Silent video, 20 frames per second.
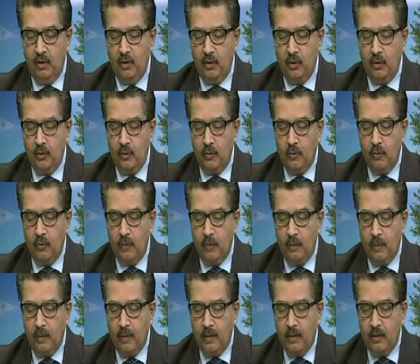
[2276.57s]

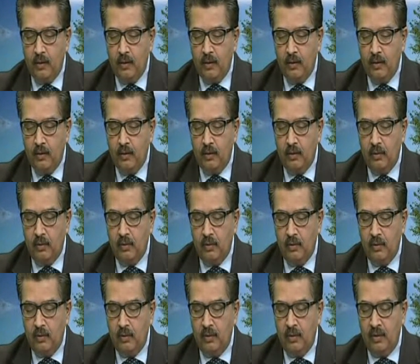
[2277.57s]
Dhopajuri Bil.
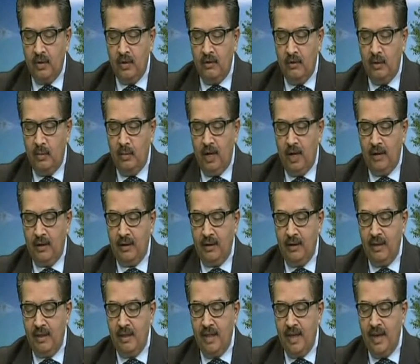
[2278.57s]
Riverbank.
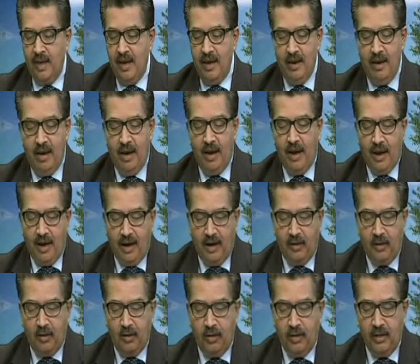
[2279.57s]
They
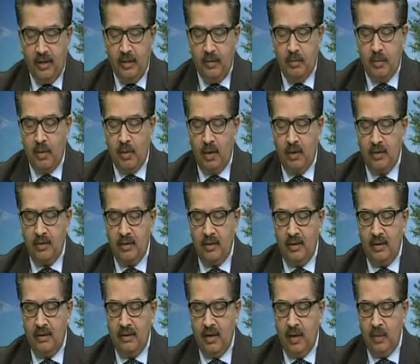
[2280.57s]
had already
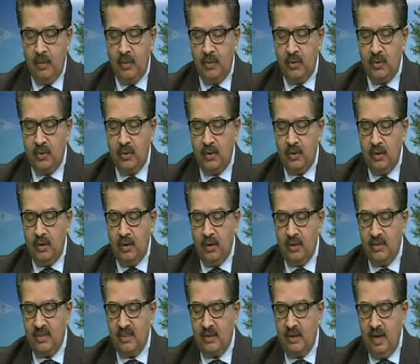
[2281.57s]
brought drums,
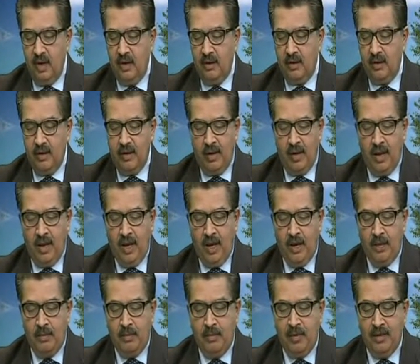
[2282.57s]
salt and
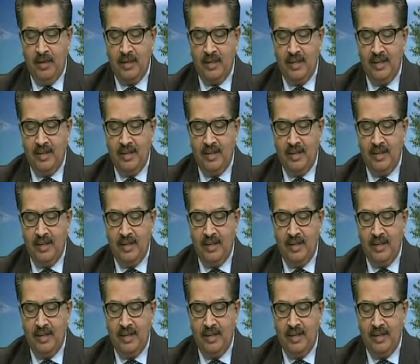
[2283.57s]
lime.